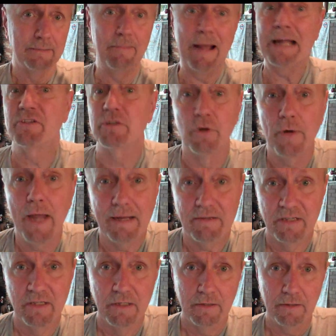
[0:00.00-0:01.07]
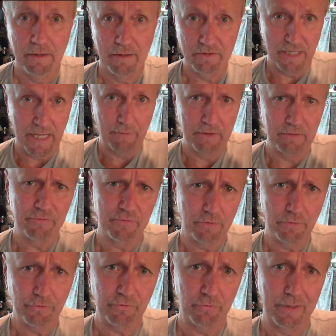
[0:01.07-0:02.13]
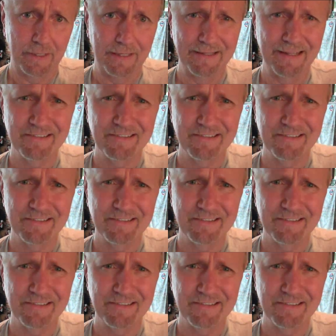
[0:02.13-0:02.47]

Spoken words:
Bachelorette is now in full swing.